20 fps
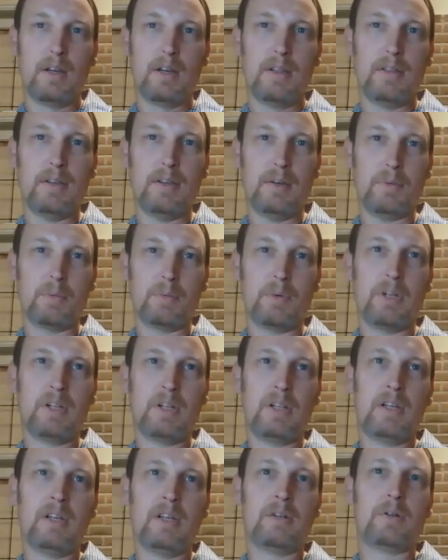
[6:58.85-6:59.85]
that
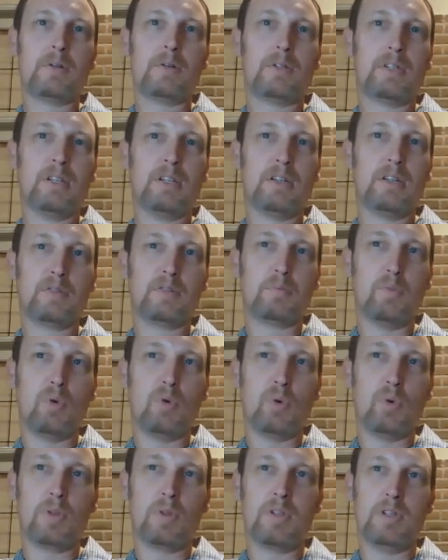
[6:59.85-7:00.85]
really understands
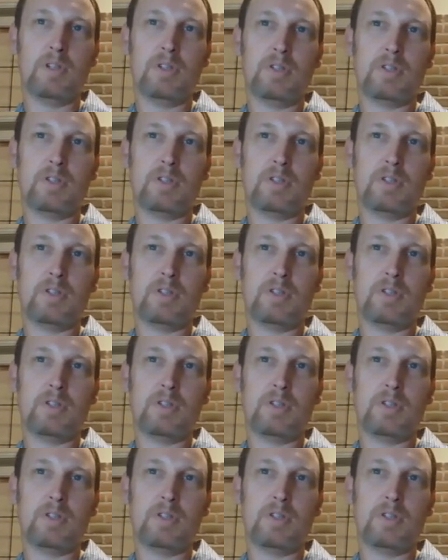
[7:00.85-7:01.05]
more than